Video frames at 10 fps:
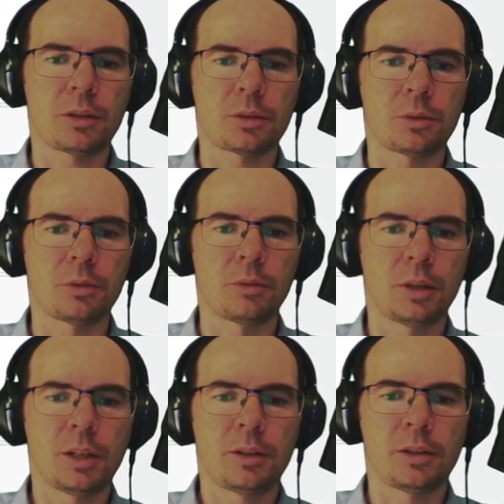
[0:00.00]
so
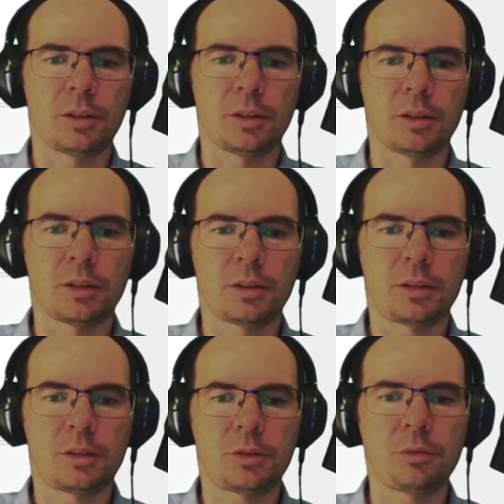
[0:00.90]

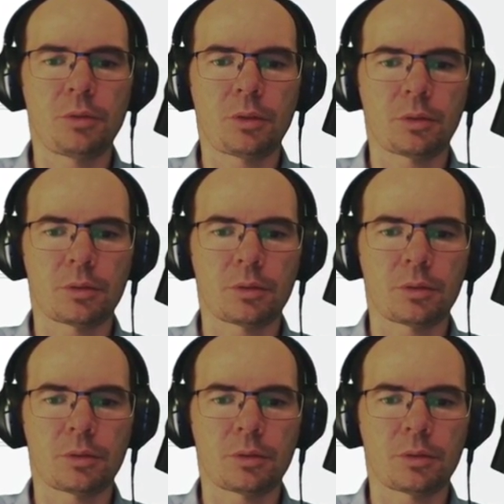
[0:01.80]
2/3